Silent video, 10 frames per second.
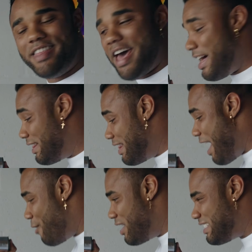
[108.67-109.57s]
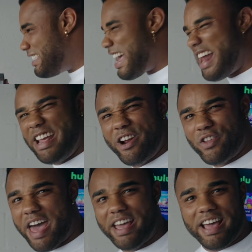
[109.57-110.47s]
that allow us to kind of hear
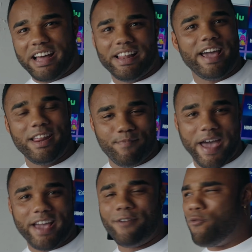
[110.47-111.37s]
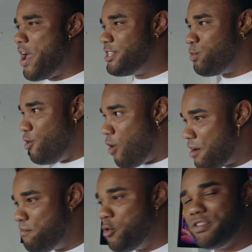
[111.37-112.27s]
that clanging and banging of weights when you
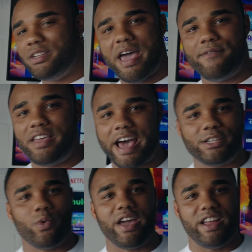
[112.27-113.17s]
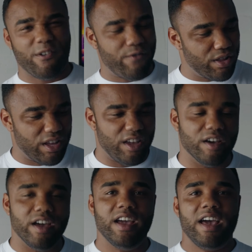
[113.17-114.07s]
are moving some heavy ass weight and you're feeling
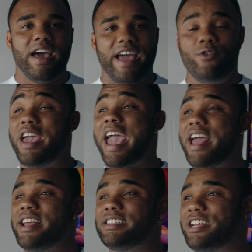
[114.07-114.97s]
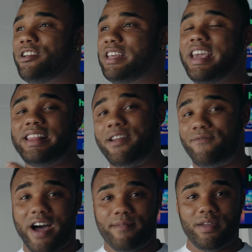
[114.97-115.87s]
good, and you can't necessarily get that
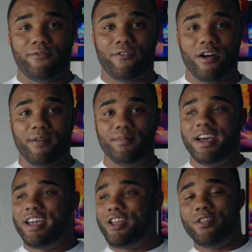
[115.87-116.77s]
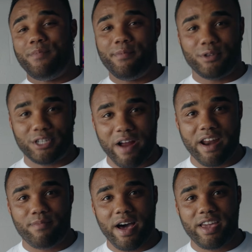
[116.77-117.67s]
environment from, you know, the people
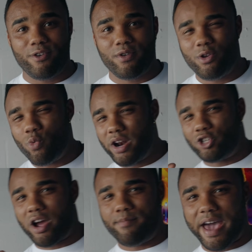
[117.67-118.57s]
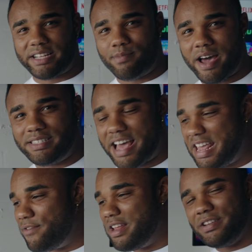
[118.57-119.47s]
surrounded by you. You want to try to maximize that,
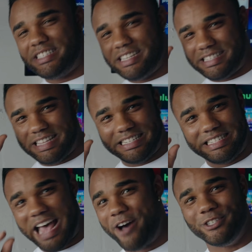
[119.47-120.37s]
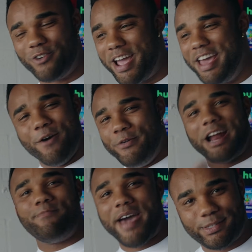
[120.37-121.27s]
even if it's just the sounds, right? We
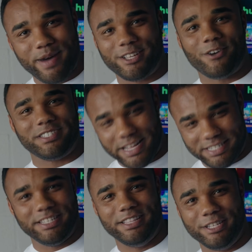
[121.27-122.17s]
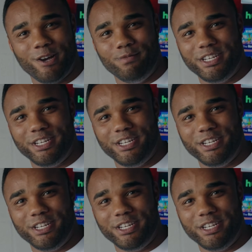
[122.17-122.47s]
try to maximize all senses in this home